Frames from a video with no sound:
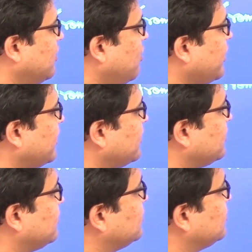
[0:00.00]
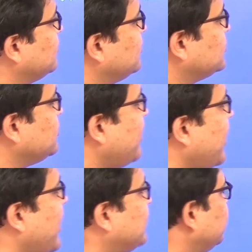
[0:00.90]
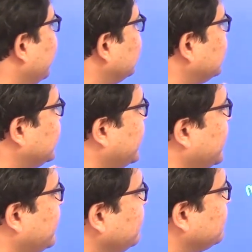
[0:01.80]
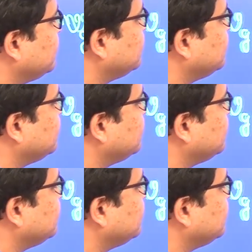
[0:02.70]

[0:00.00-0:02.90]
Okay, so as you can see here,